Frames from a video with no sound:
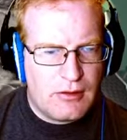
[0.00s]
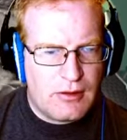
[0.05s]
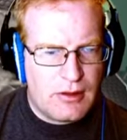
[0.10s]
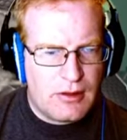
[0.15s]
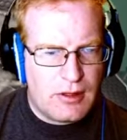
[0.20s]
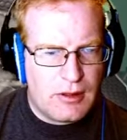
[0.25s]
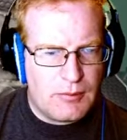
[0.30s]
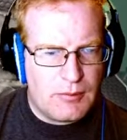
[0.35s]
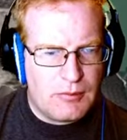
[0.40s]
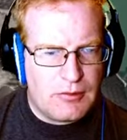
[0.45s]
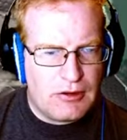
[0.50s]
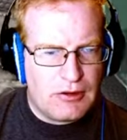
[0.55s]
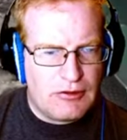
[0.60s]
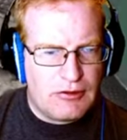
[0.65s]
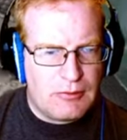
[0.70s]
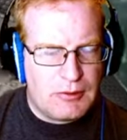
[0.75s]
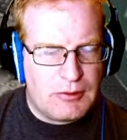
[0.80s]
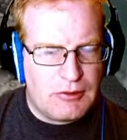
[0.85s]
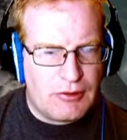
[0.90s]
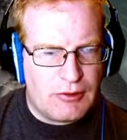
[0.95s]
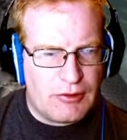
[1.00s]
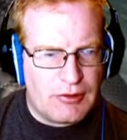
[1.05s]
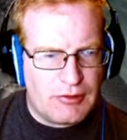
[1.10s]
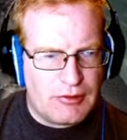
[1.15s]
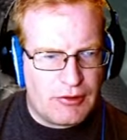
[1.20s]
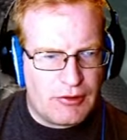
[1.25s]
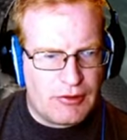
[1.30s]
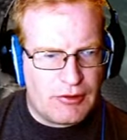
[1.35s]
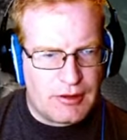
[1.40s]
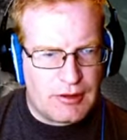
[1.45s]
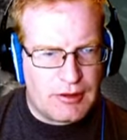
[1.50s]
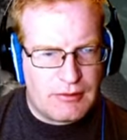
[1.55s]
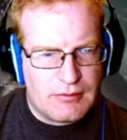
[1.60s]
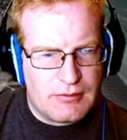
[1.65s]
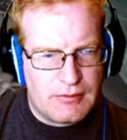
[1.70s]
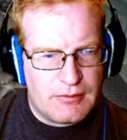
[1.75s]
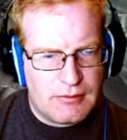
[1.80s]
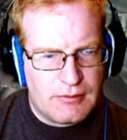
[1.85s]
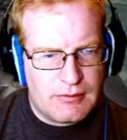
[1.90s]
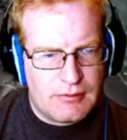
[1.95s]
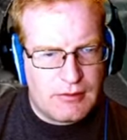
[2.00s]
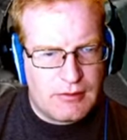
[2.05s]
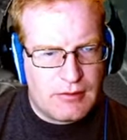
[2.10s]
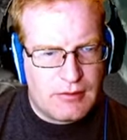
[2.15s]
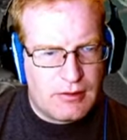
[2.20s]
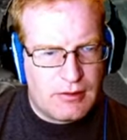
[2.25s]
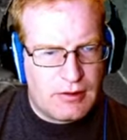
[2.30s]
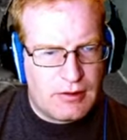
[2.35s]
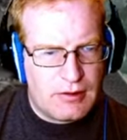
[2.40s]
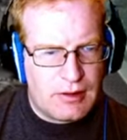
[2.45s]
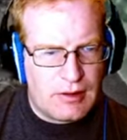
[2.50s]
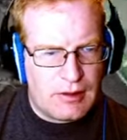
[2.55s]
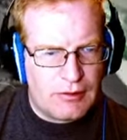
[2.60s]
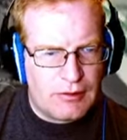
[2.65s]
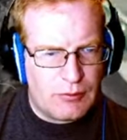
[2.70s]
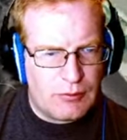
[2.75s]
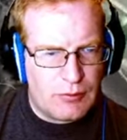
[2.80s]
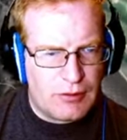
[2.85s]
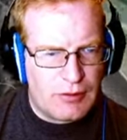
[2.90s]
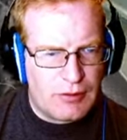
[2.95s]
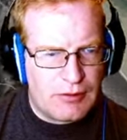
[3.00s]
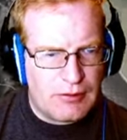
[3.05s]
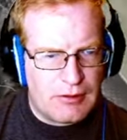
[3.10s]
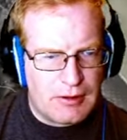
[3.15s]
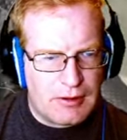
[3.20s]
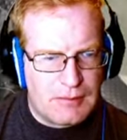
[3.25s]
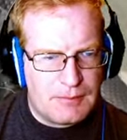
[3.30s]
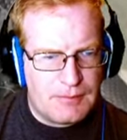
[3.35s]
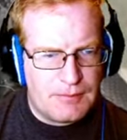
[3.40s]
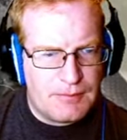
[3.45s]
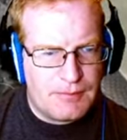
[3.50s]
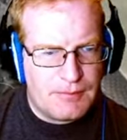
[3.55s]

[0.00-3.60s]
Um, it'd just be too hard to target, and I don't think it's worth the time.